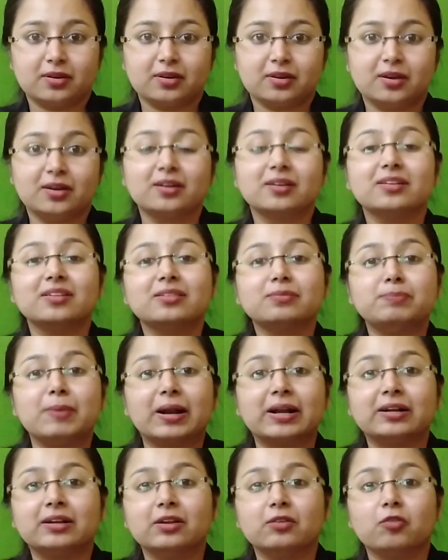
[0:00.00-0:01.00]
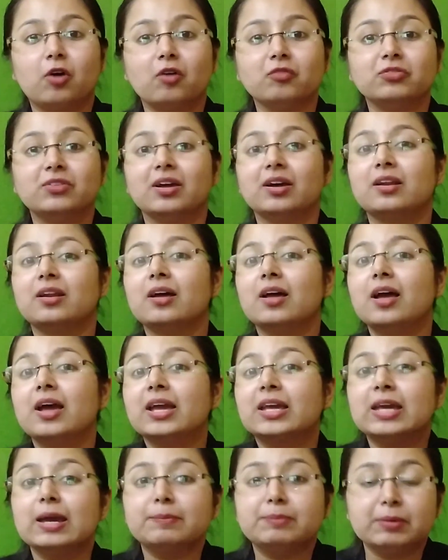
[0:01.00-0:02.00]
irrespective of their
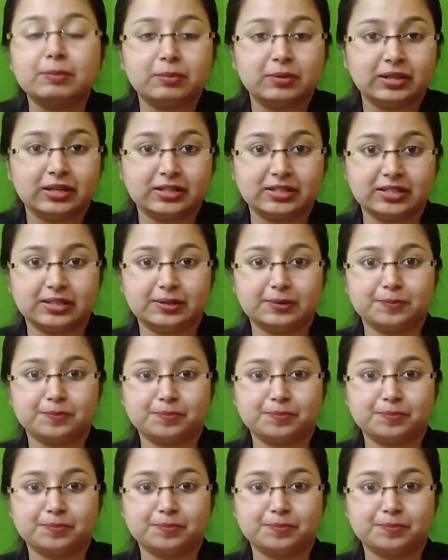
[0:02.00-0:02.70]
capability,